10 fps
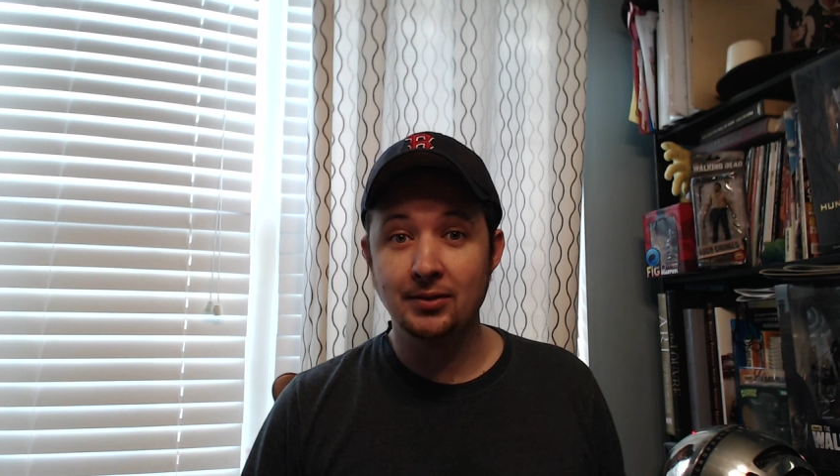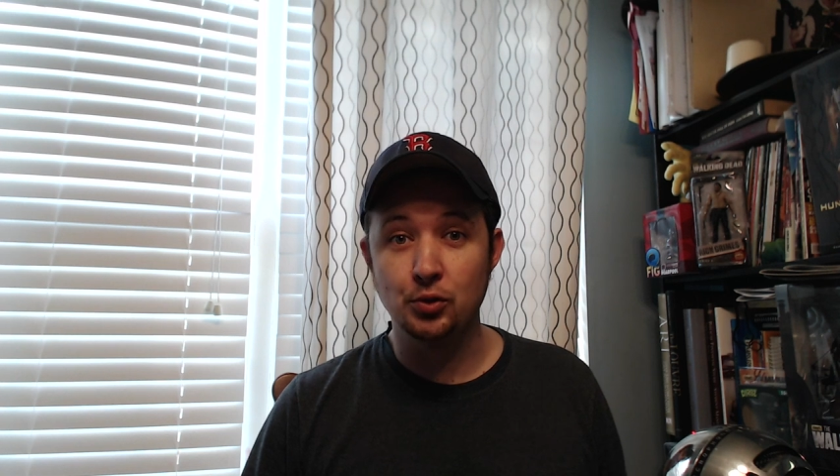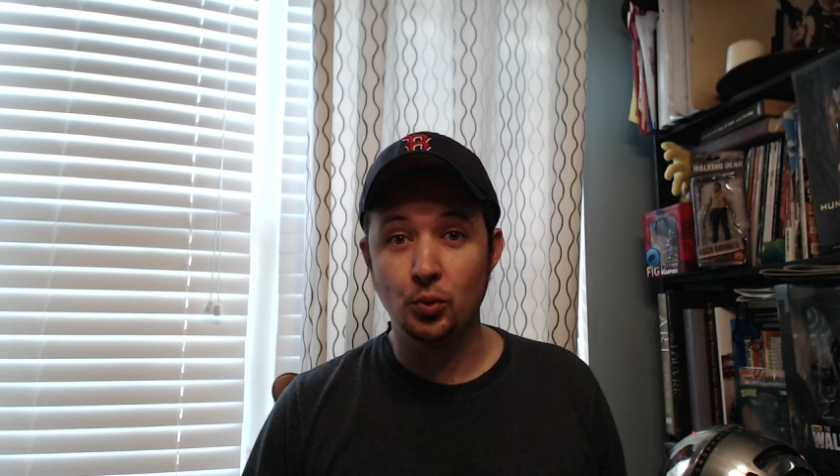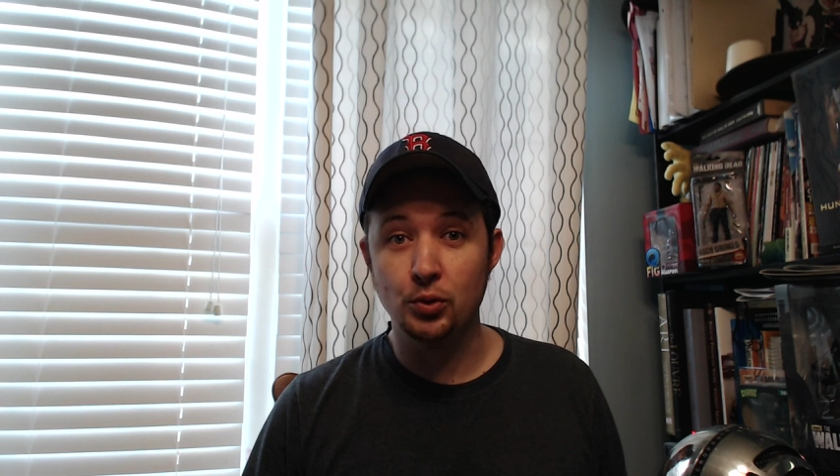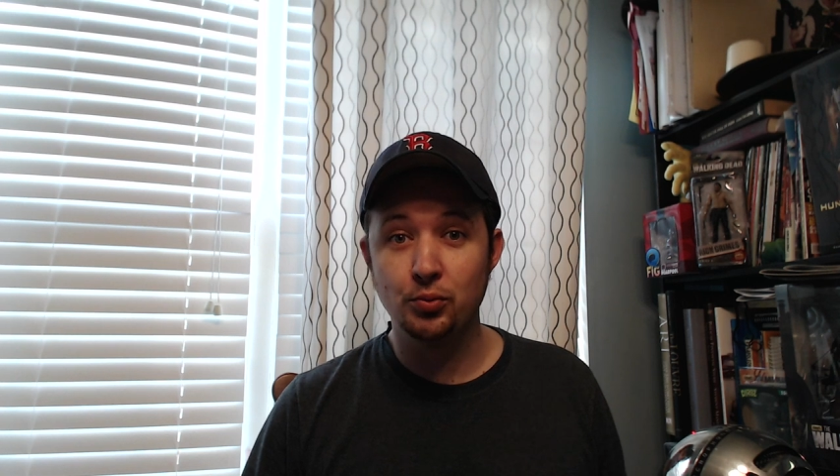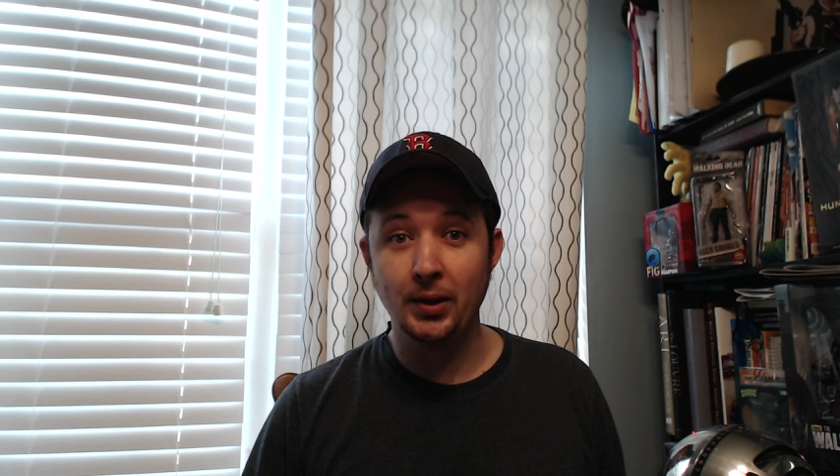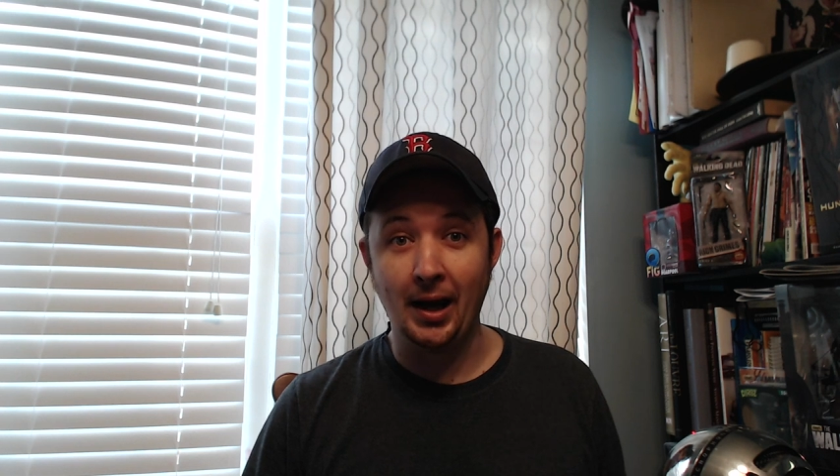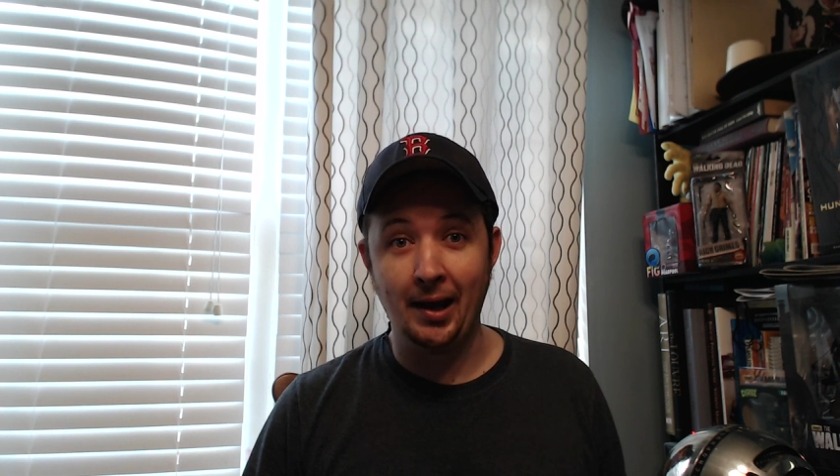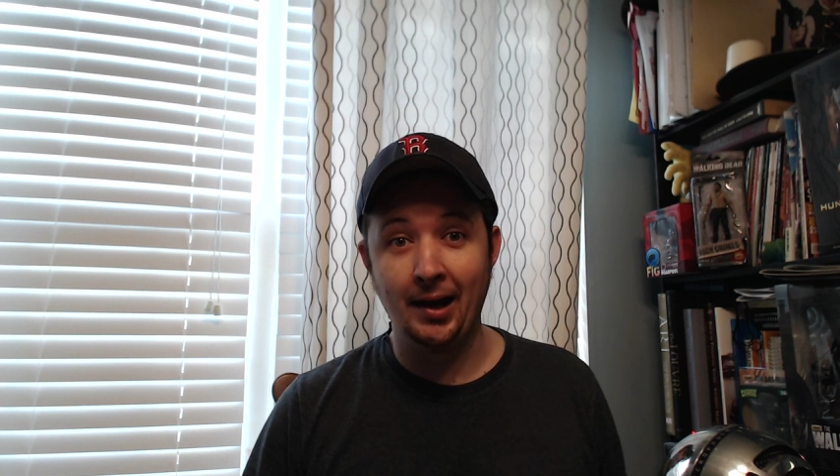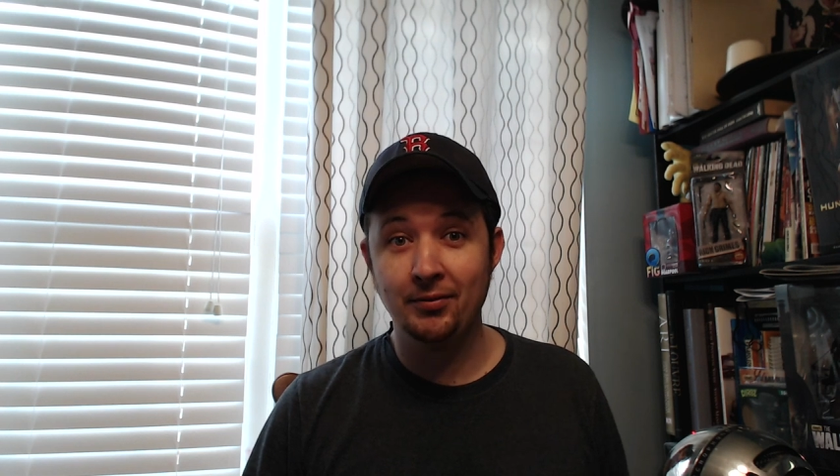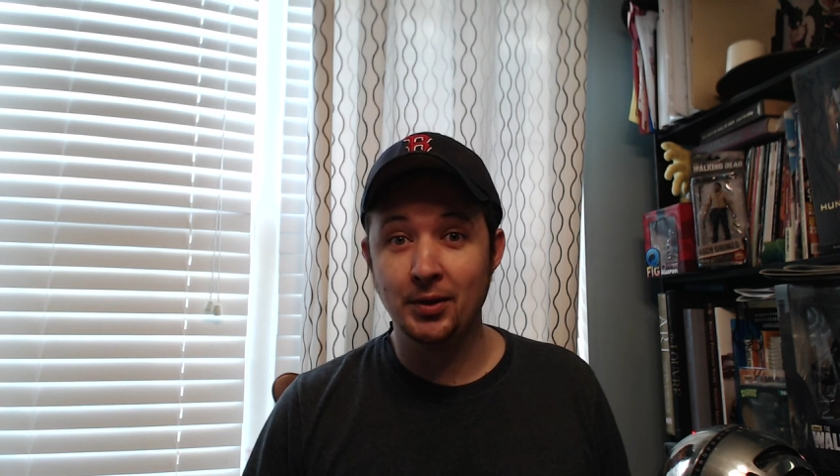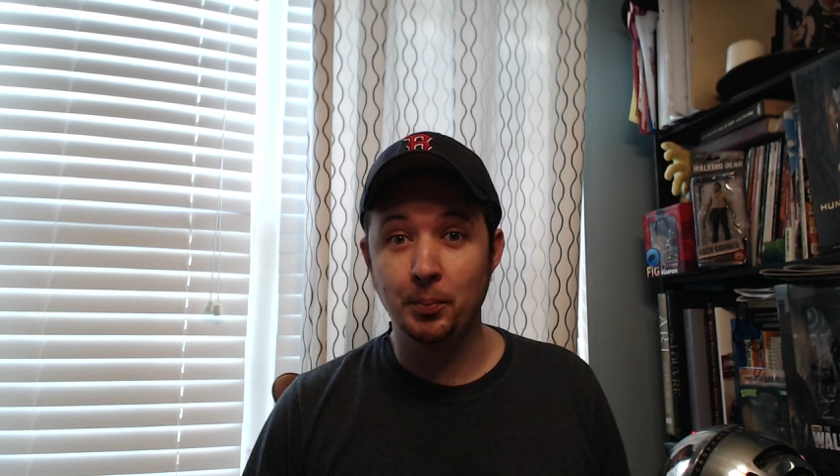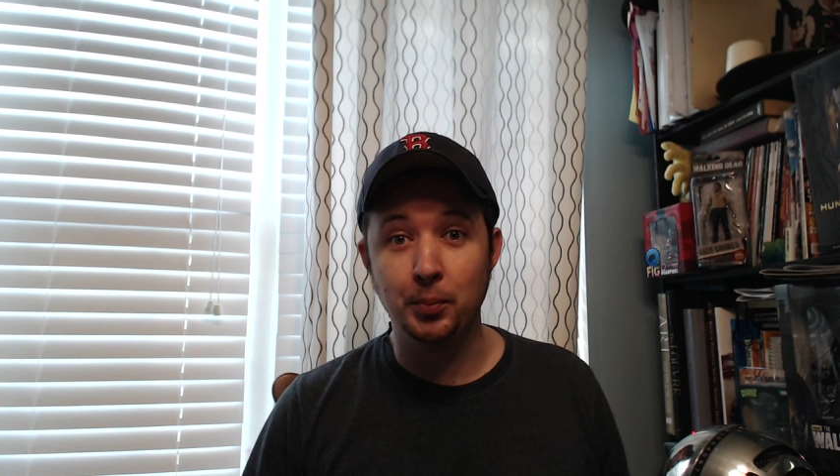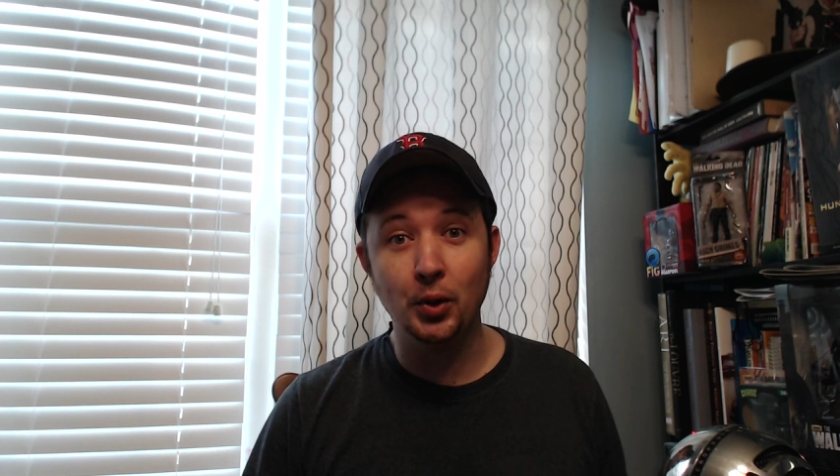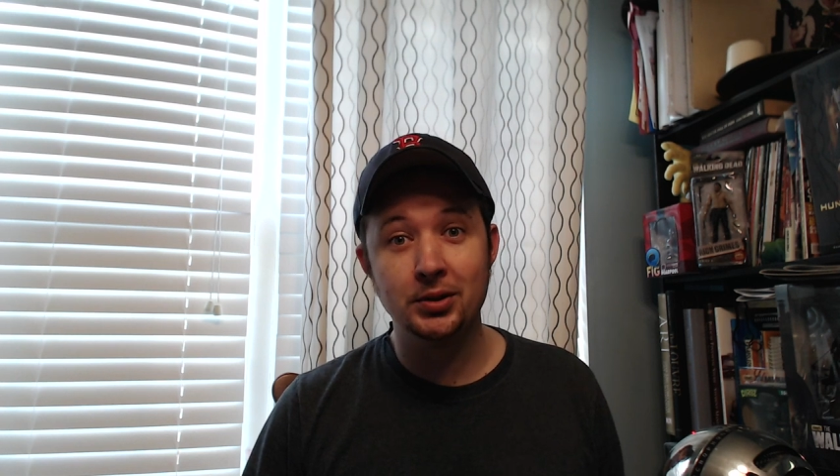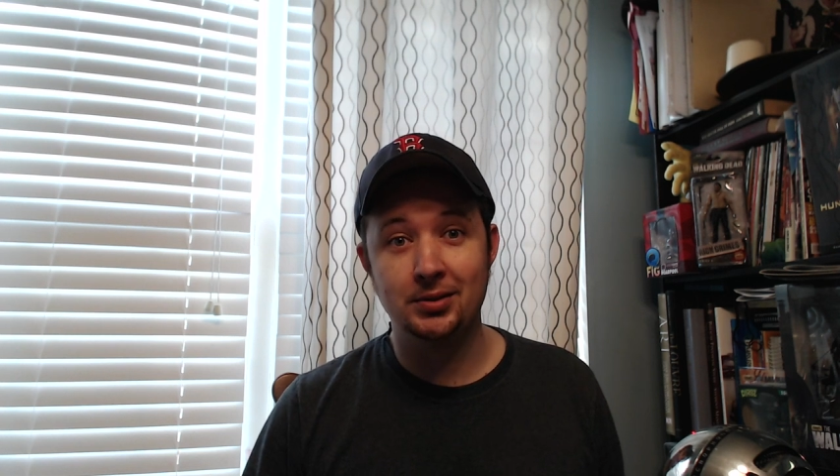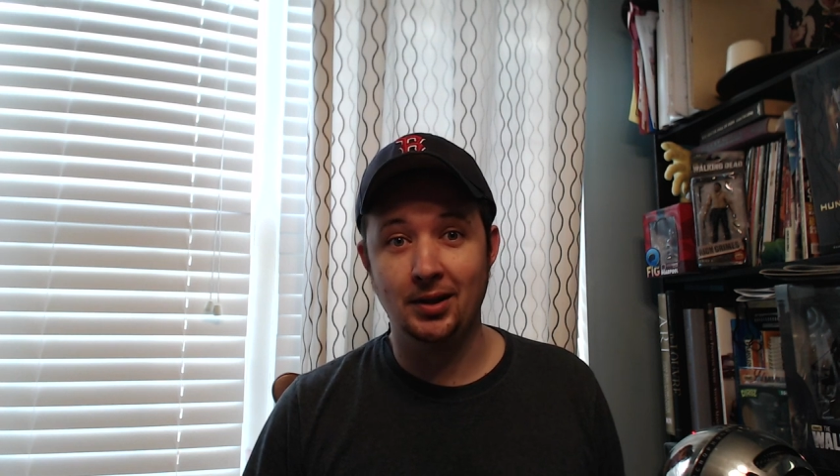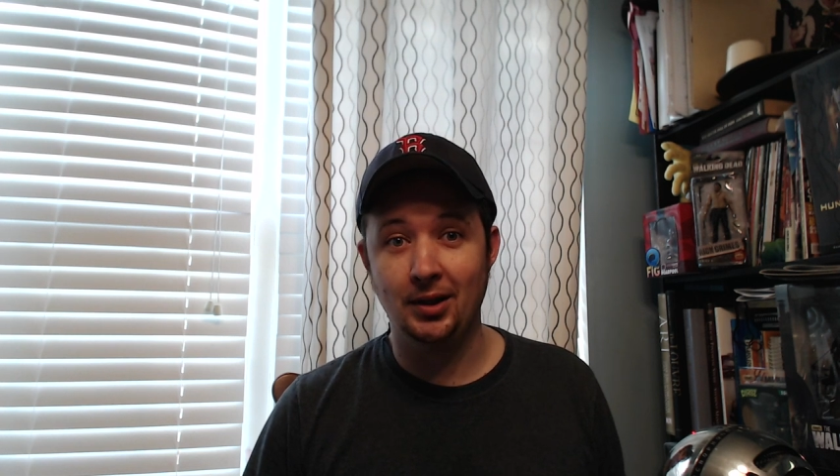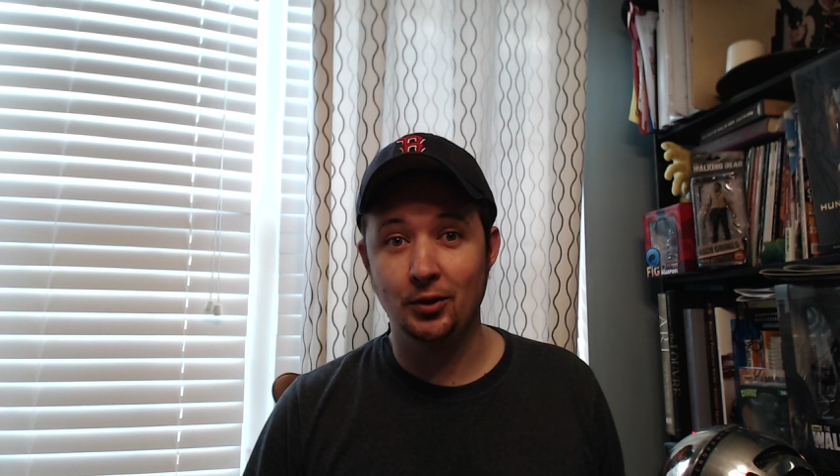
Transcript: George would have the books done,